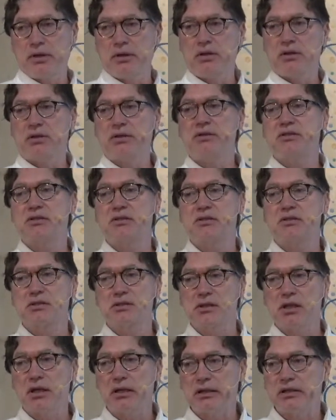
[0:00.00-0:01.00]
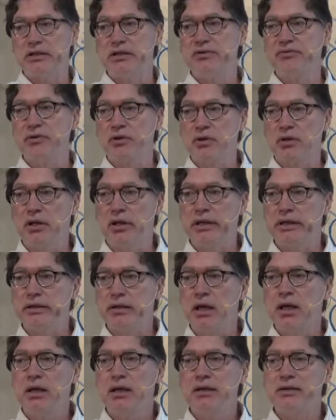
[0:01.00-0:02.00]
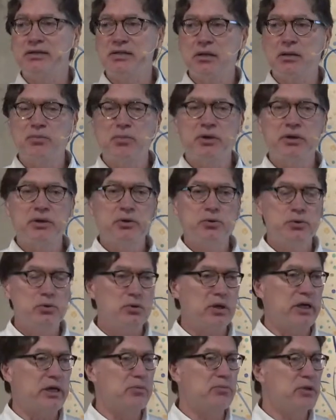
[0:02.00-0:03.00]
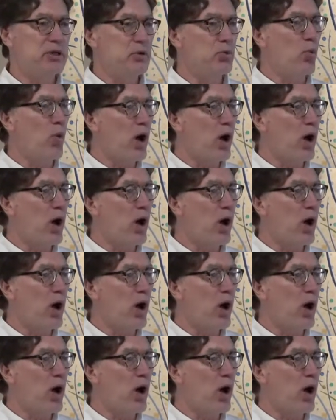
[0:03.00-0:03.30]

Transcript: in at least a slightly different light as somebody who, like me,